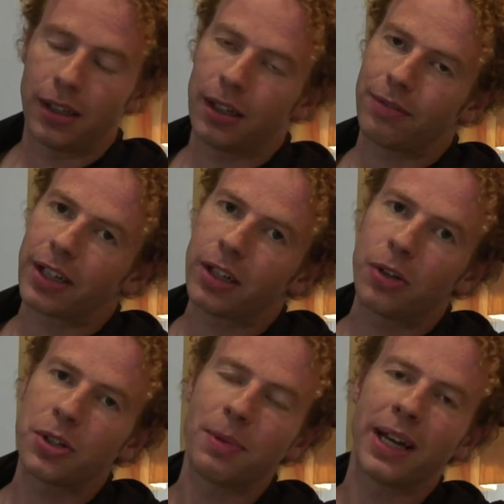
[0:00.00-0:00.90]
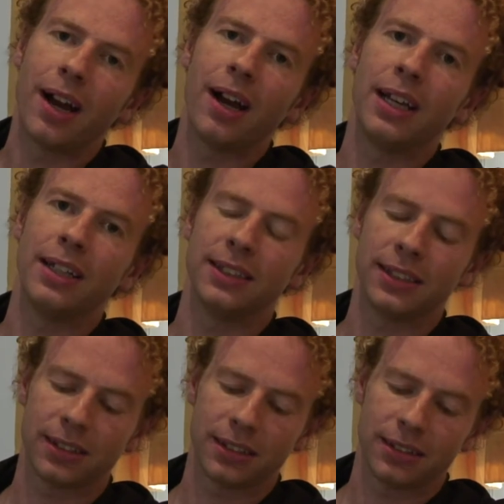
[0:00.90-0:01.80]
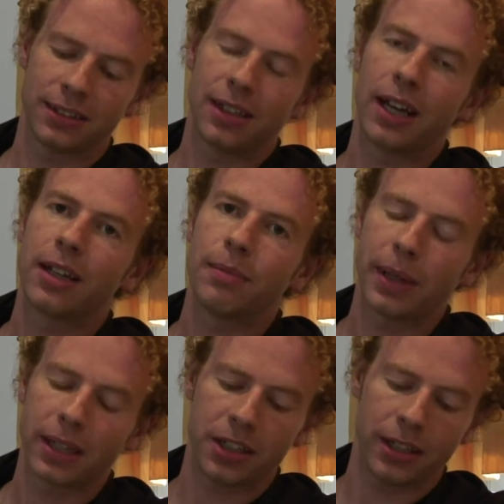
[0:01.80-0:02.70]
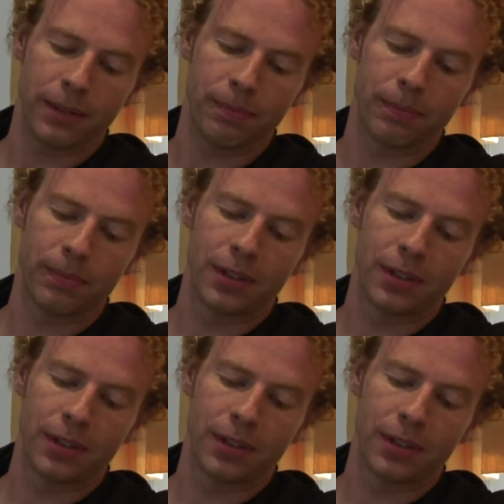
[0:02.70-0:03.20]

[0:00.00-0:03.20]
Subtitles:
If I close my eyes, I can picture him